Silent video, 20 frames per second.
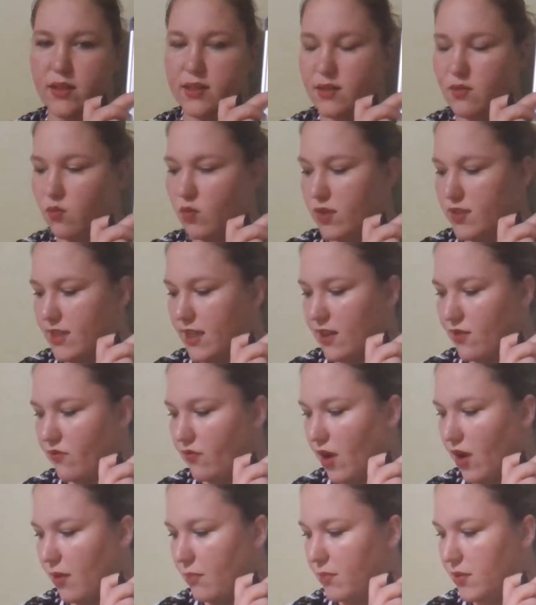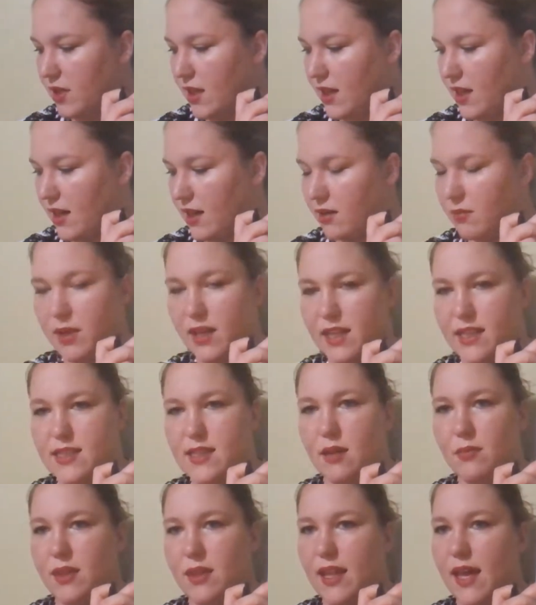was he from? Can anybody
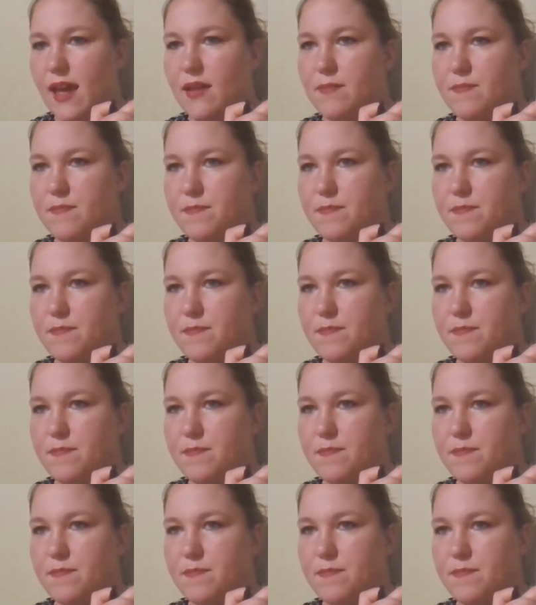tell me that?